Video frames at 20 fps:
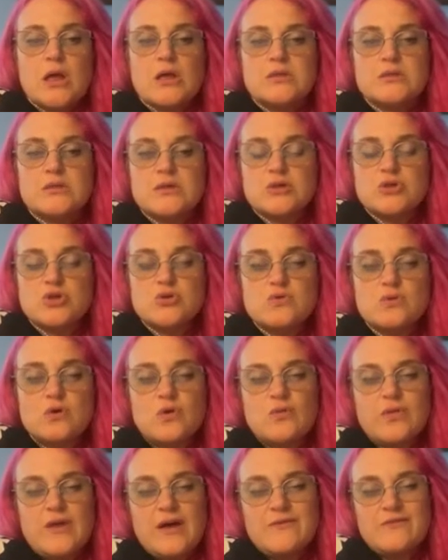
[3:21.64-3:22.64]
did you
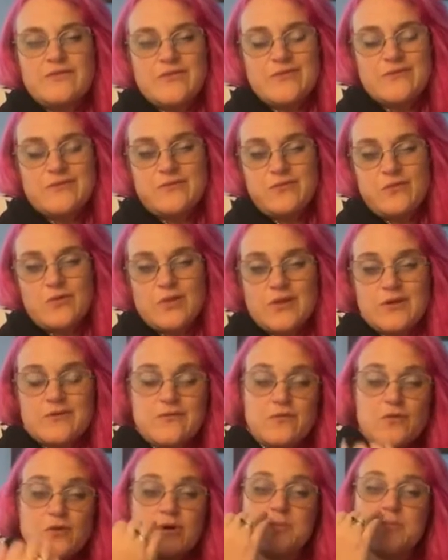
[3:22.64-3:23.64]
know that for
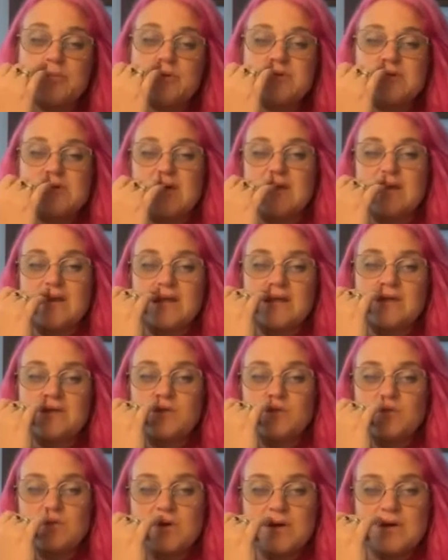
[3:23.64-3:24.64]
like 40%
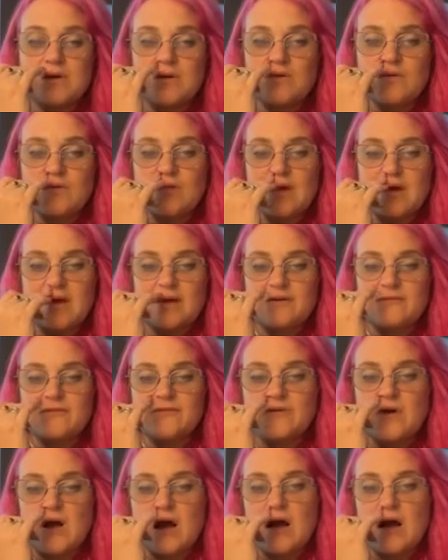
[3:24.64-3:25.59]
in real life,